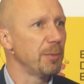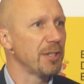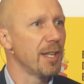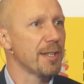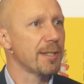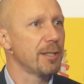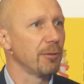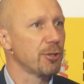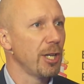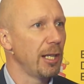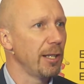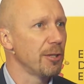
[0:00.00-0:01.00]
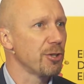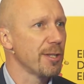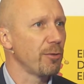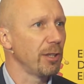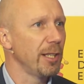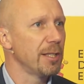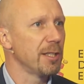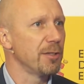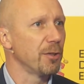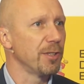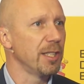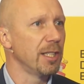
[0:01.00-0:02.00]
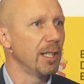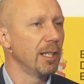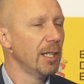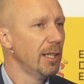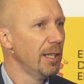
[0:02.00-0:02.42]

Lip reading: but there are still challenges related to the